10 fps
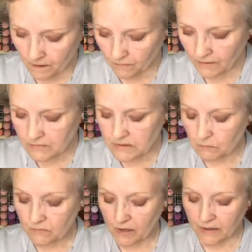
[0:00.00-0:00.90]
Okay, so
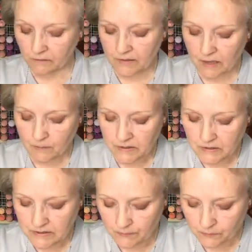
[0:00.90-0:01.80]
we've got our napkin
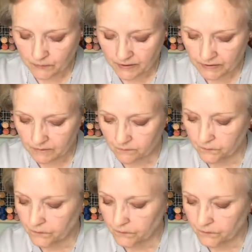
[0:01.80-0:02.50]
separated.